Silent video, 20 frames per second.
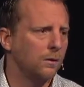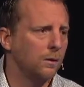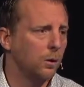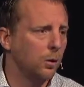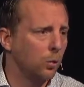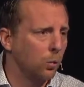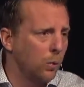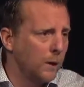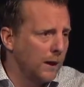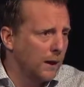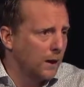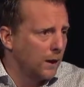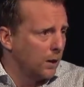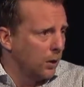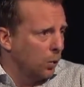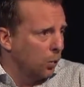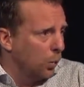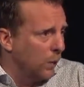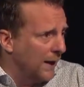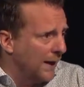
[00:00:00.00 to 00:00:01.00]

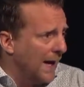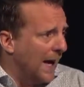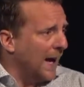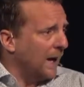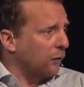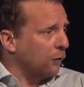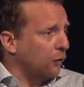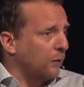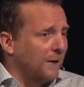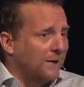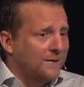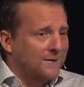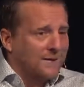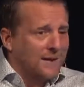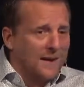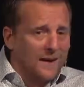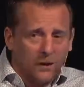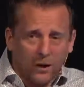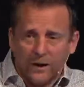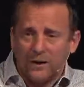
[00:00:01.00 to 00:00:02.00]
We actually
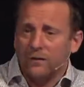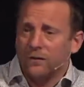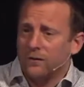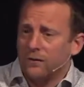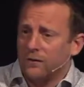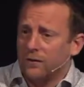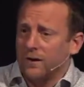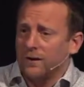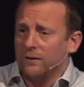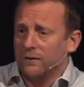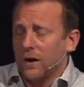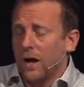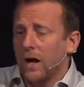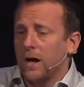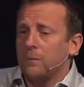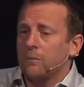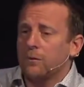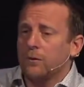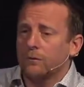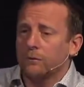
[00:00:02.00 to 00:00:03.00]
take, in
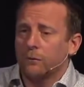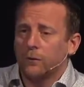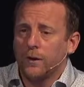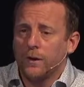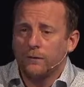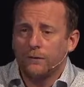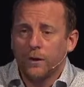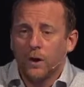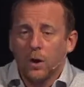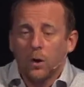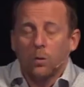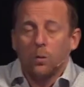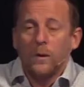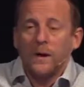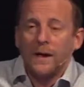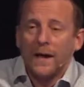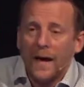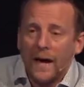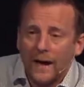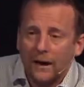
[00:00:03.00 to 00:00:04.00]
times of grief,
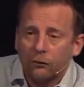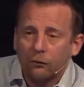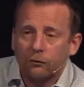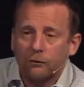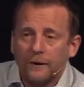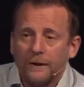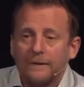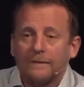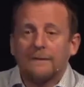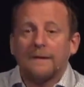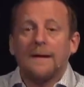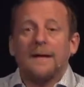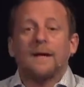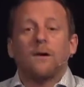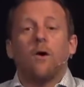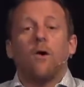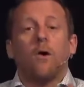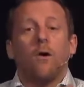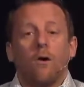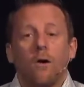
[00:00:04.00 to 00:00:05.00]
we actually take
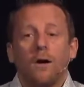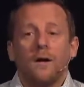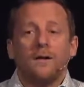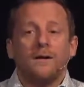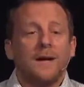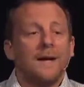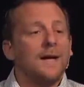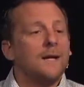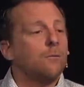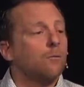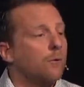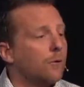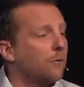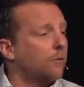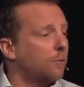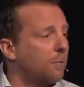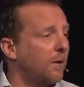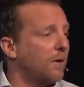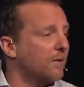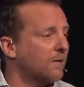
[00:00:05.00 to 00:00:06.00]
on a
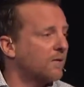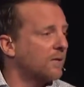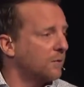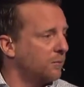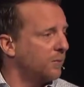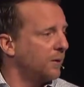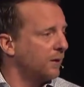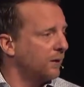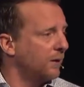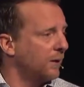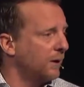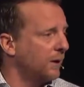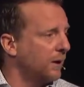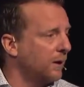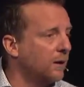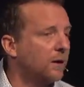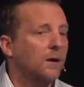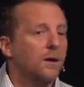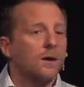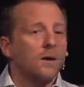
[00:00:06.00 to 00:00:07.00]

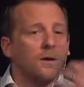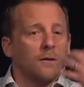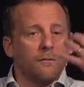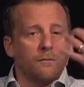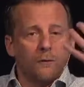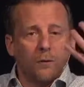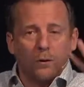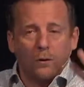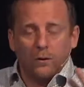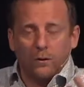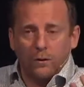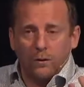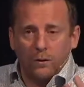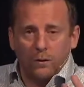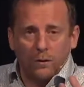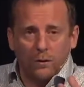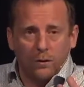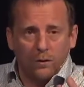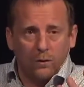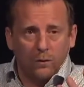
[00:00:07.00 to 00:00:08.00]
responsibility for
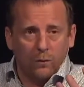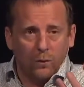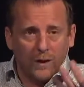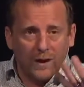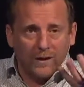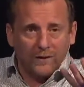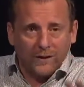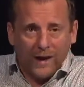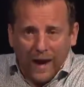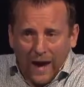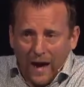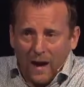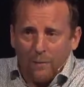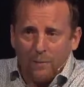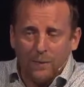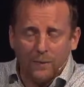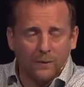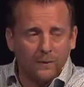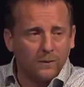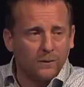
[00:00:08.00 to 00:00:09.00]
what has
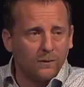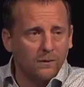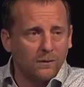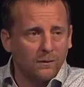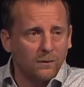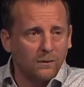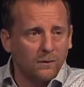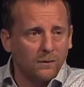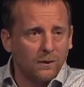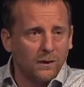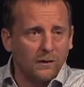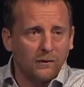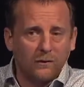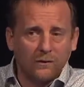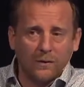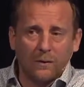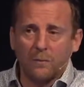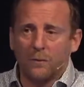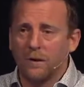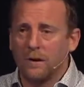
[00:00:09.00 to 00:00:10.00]
happened in
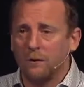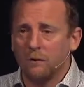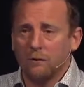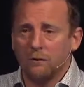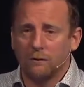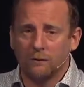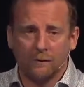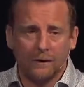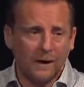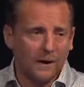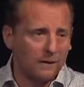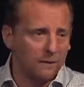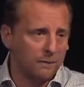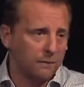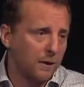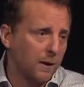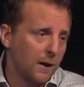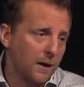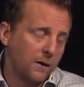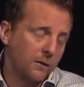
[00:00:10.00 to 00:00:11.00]
someone else's life.
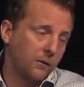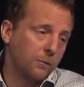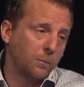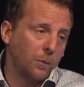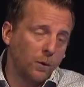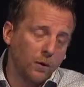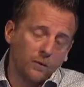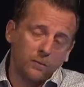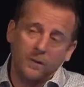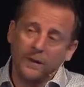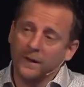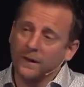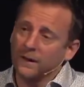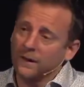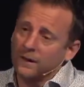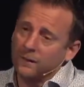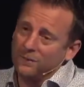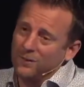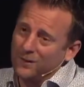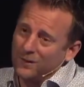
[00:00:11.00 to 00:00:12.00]
This is part of being a
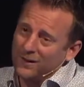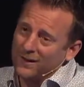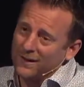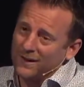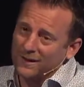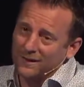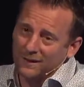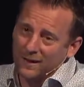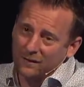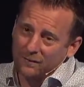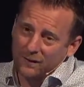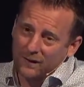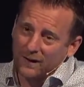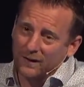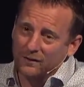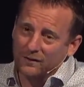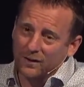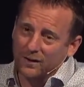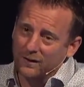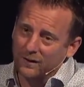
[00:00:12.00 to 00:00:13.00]
community and loving
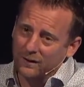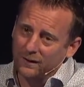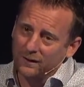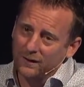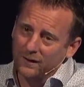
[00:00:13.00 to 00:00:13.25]
each other.